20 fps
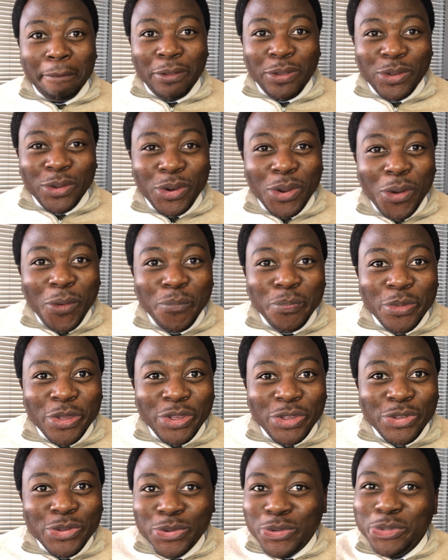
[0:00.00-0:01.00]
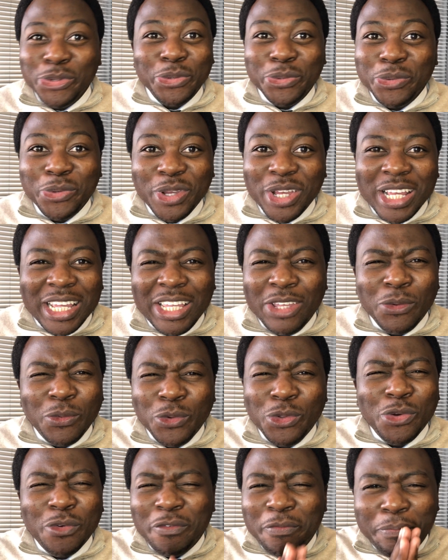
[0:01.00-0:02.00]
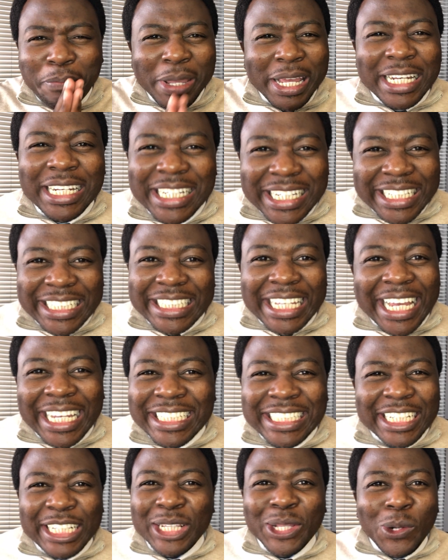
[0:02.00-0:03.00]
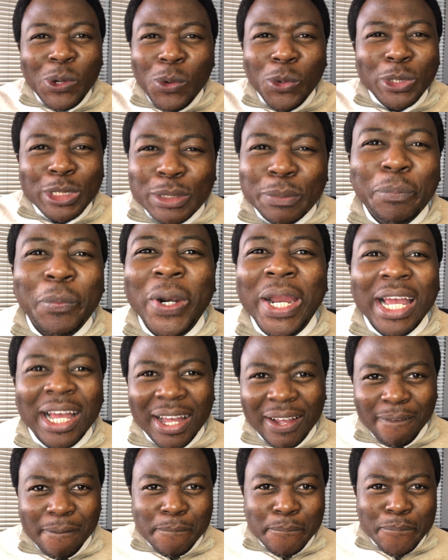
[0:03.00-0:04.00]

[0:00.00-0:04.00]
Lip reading: You know, you've been reciting the Lord's Prayer.